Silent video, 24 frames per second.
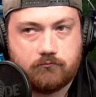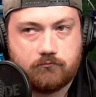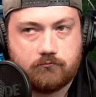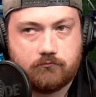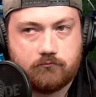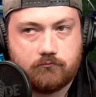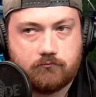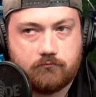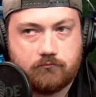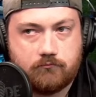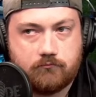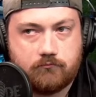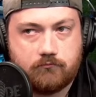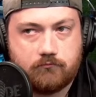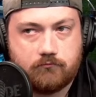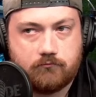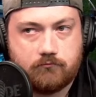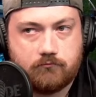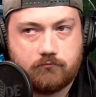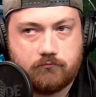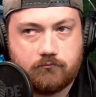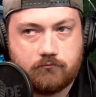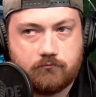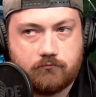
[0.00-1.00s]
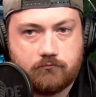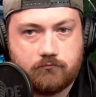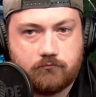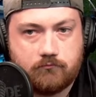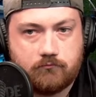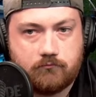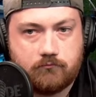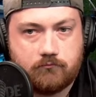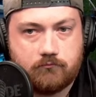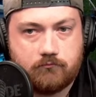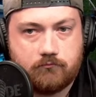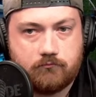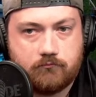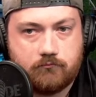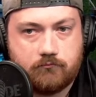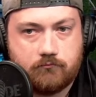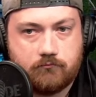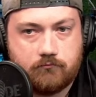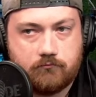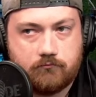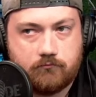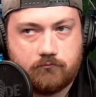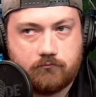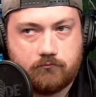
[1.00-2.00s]

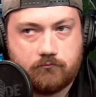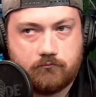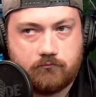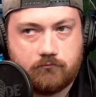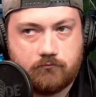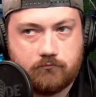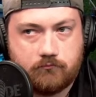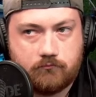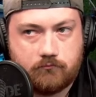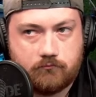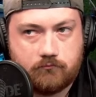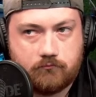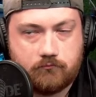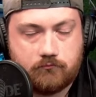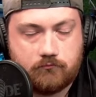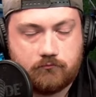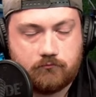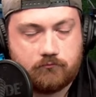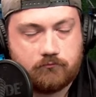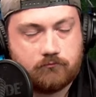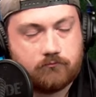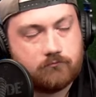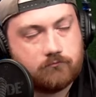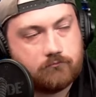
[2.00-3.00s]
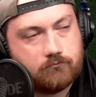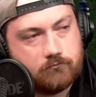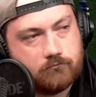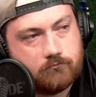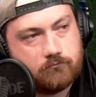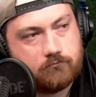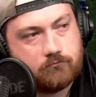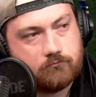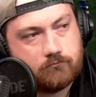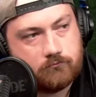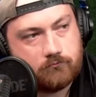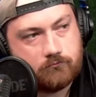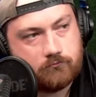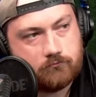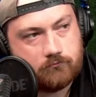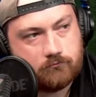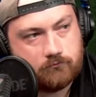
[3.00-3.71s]
[no speech]